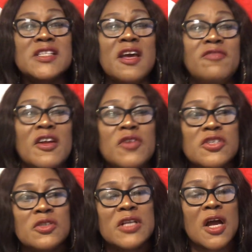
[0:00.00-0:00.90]

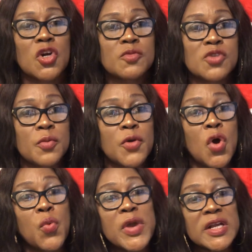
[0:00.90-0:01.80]
evaluation that comes up
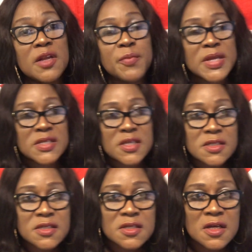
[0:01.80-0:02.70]
on weekly
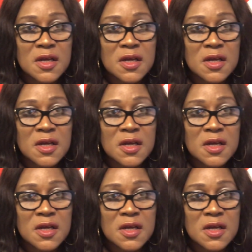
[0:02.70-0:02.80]
basis,